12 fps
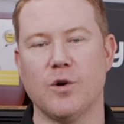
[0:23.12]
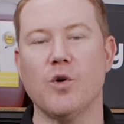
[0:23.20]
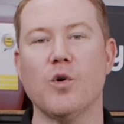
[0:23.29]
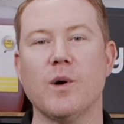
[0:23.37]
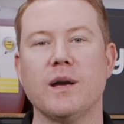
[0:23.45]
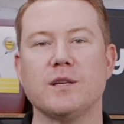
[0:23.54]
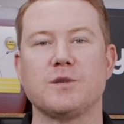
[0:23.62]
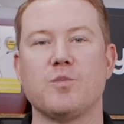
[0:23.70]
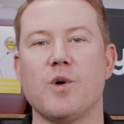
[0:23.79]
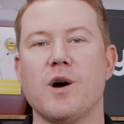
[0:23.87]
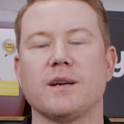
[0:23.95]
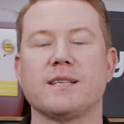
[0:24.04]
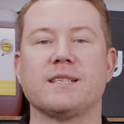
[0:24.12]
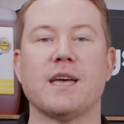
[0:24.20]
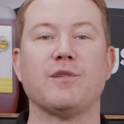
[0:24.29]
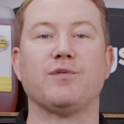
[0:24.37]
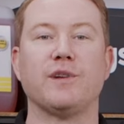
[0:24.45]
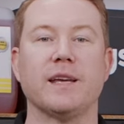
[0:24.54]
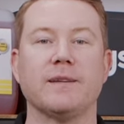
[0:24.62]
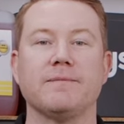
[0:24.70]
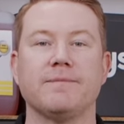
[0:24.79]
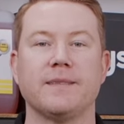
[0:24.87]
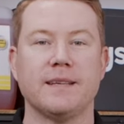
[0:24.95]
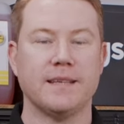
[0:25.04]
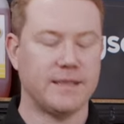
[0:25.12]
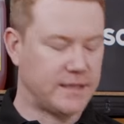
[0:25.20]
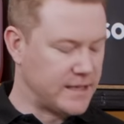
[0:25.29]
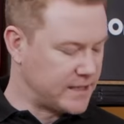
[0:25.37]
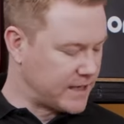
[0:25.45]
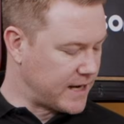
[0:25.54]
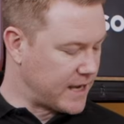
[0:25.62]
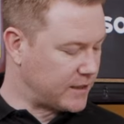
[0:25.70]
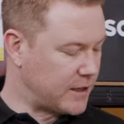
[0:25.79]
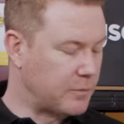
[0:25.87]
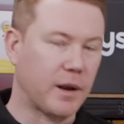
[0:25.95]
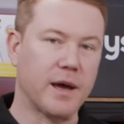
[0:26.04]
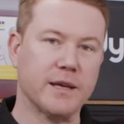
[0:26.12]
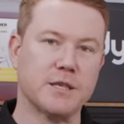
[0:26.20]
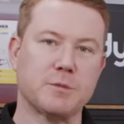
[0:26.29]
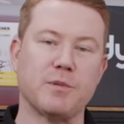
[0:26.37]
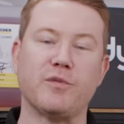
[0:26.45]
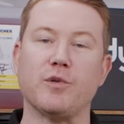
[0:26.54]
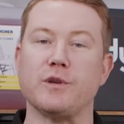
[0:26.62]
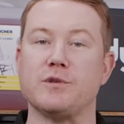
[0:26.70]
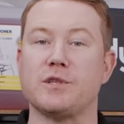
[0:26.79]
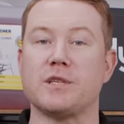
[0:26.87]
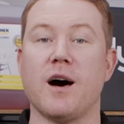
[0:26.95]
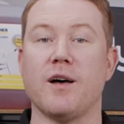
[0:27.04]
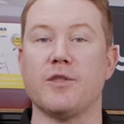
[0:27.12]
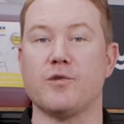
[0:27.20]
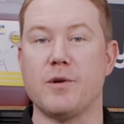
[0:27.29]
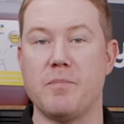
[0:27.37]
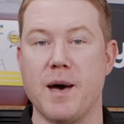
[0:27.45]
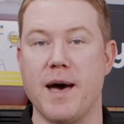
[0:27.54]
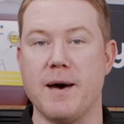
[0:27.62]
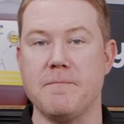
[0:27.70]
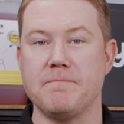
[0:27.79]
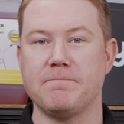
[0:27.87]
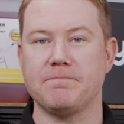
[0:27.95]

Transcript: Always work safely. Disconnect the appliance before you start the repair.